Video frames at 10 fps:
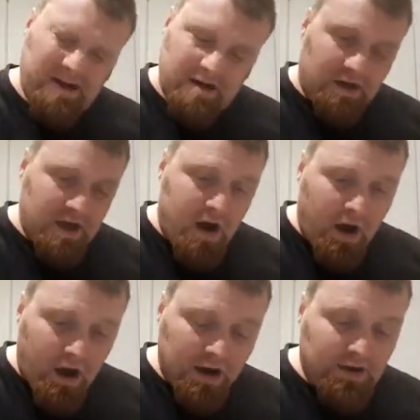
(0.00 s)
I
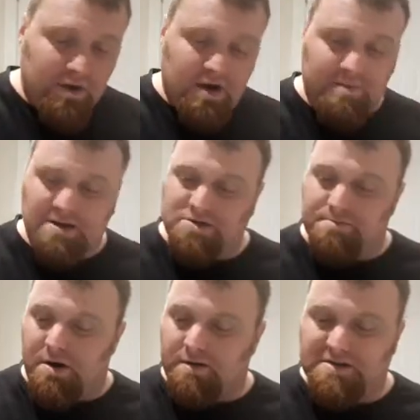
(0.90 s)
highly recommend you
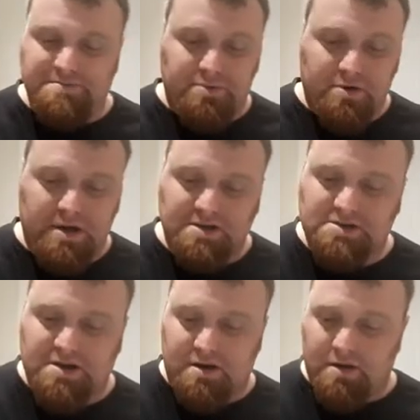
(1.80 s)
buy this book,
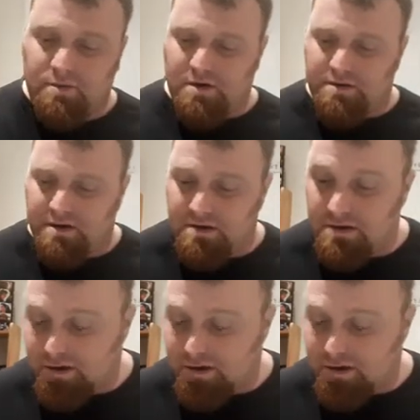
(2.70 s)
it's totally worth it.